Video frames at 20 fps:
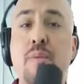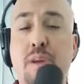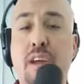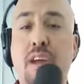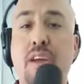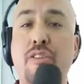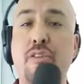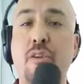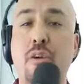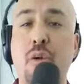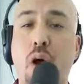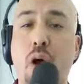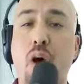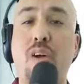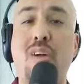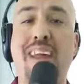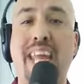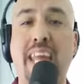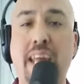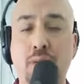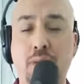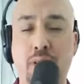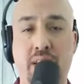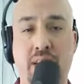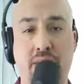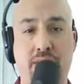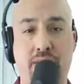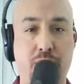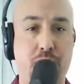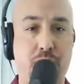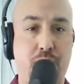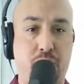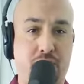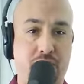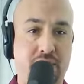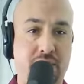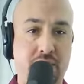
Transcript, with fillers: Because they're all equally as important